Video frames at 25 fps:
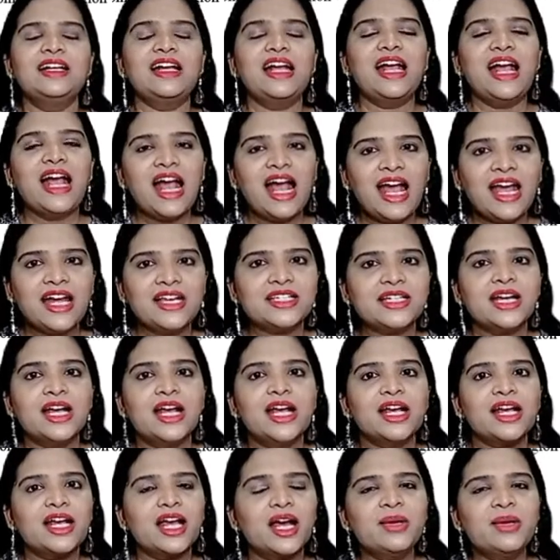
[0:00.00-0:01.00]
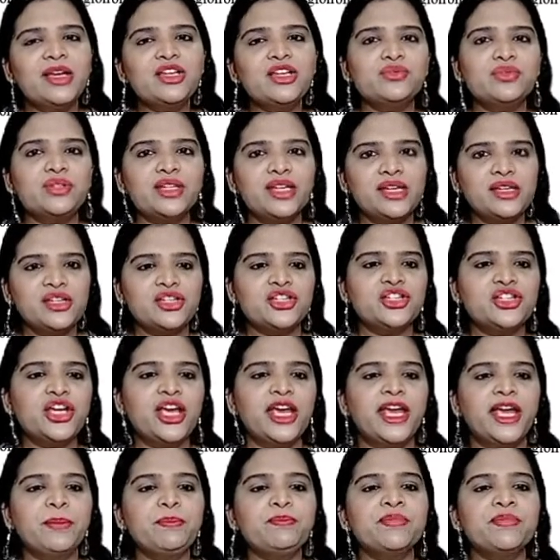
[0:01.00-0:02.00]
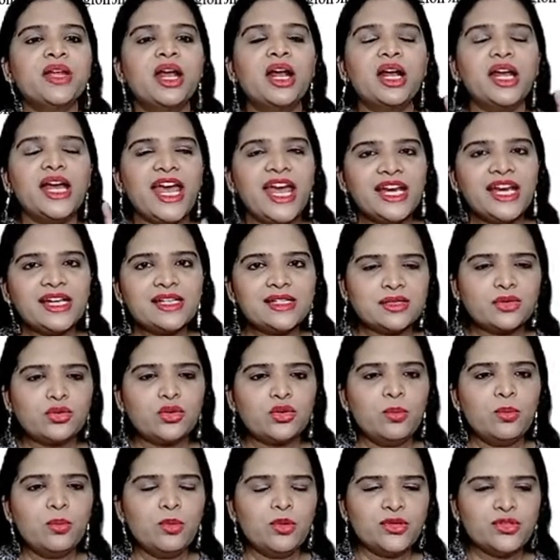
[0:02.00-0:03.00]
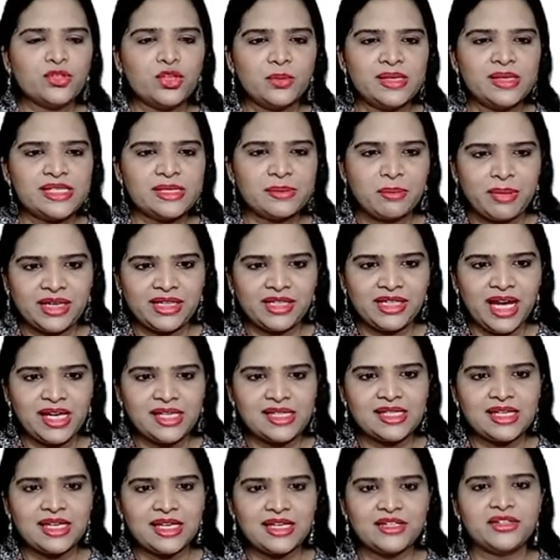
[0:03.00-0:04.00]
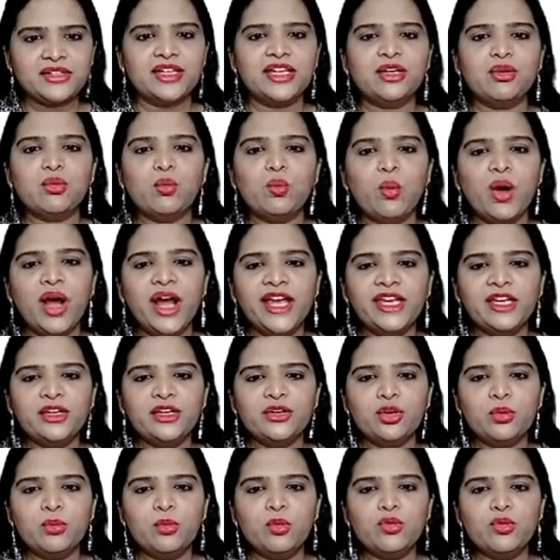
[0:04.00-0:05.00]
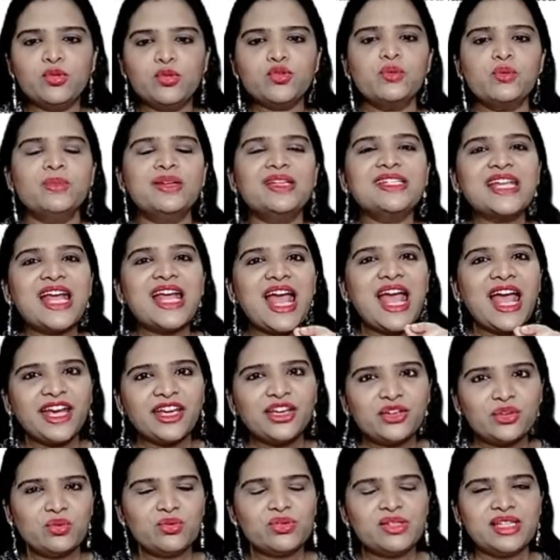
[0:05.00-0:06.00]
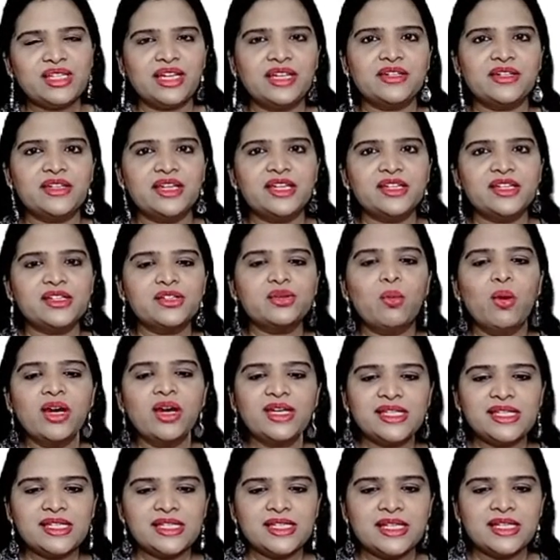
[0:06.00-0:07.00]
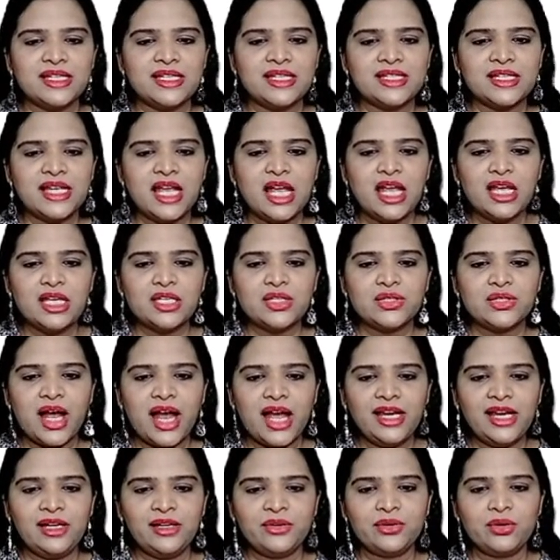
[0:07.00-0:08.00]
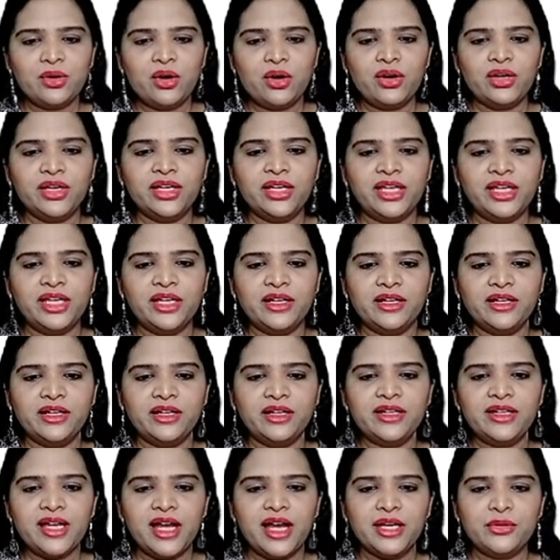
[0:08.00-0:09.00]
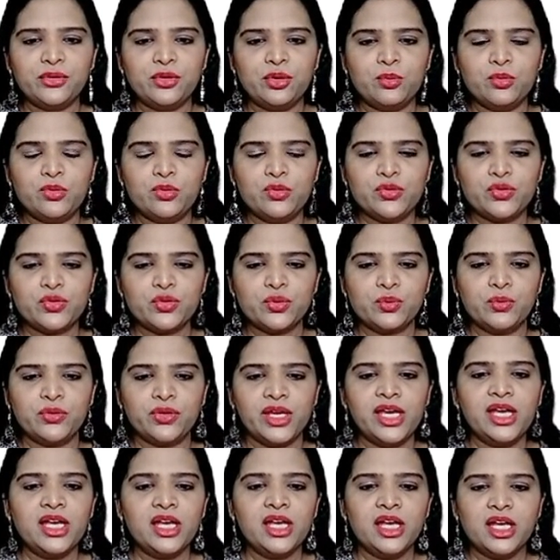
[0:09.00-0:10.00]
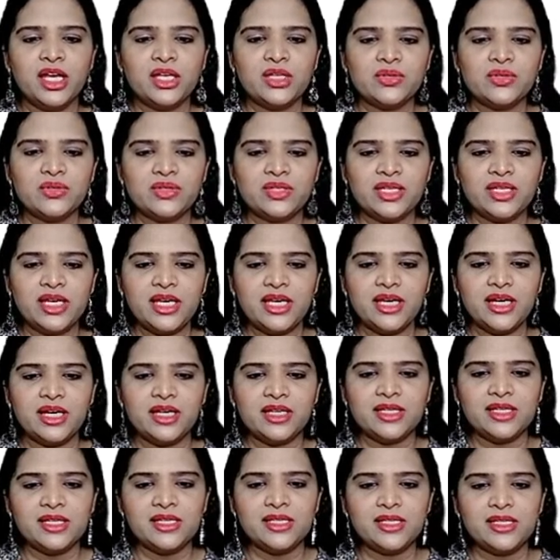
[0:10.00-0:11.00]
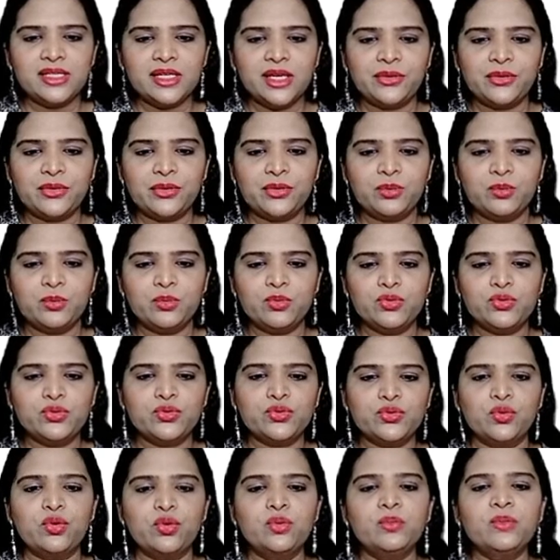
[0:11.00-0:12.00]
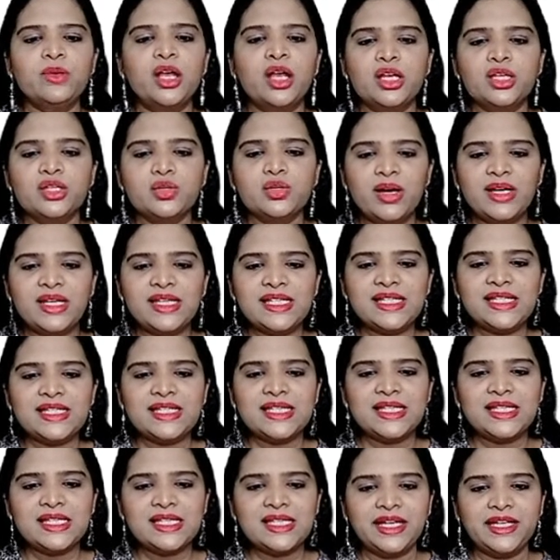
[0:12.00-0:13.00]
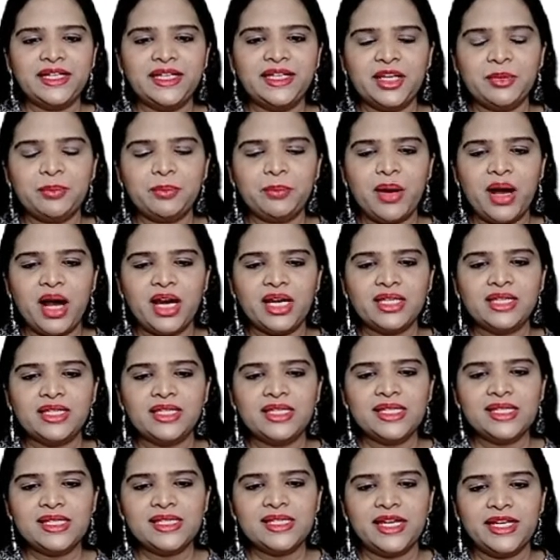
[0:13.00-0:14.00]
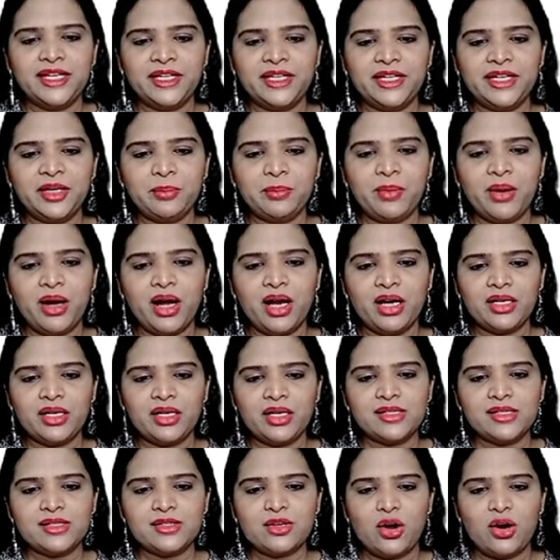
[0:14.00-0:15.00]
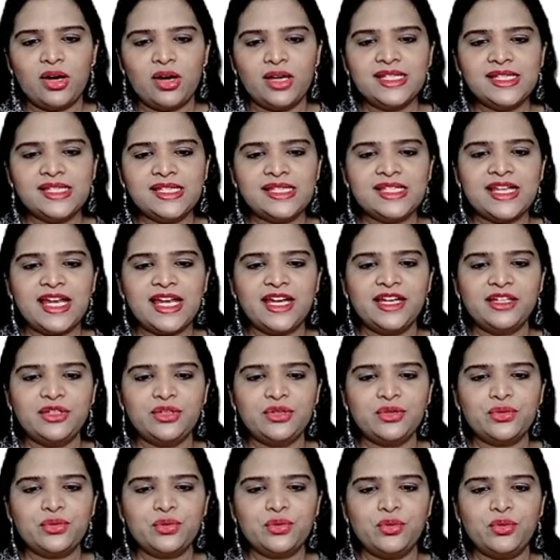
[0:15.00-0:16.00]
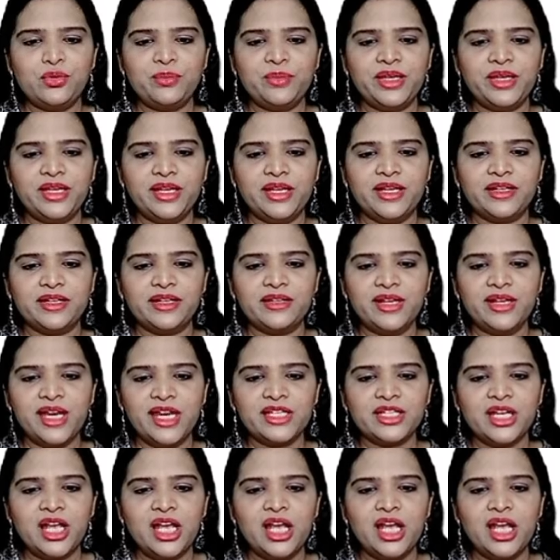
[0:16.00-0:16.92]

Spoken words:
And coming to the shape, X chromosome is metacentric, Y chromosome is acrocentric. So what is this? So I draw here a chromosome. Okay, so see here, this is a chromosome. So what is the center part? The center part is called a centromere, right?